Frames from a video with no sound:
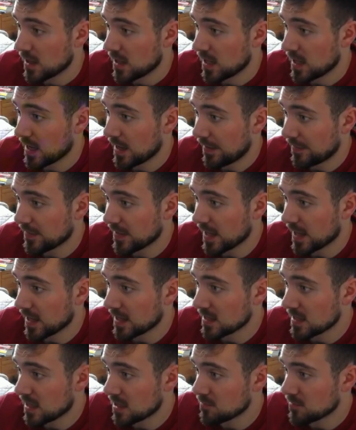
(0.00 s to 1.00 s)
And
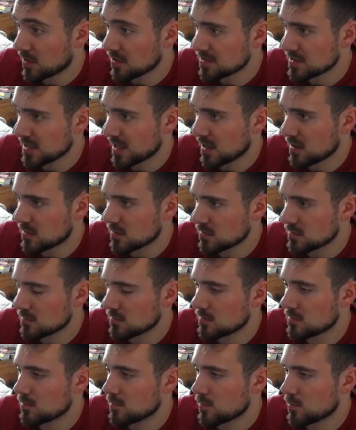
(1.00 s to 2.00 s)
then I marked out
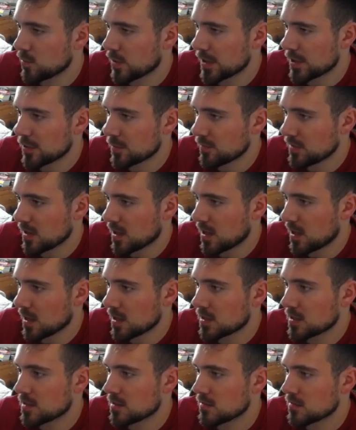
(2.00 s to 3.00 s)
breaker
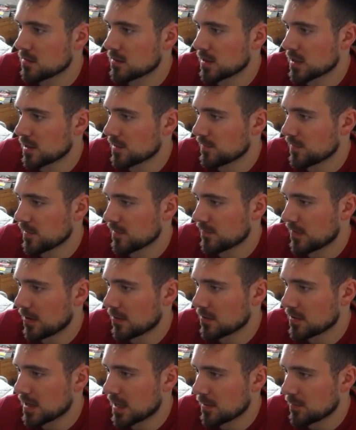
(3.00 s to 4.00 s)
block and fair
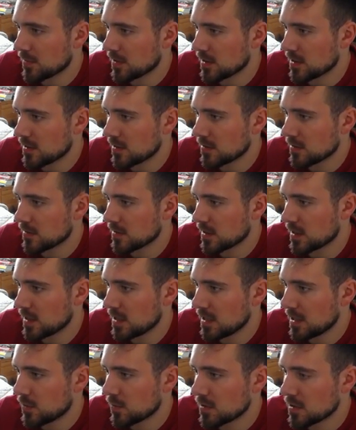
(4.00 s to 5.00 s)
value gap right here and
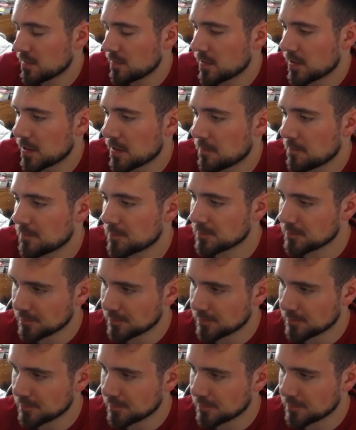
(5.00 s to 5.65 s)
equilibrium.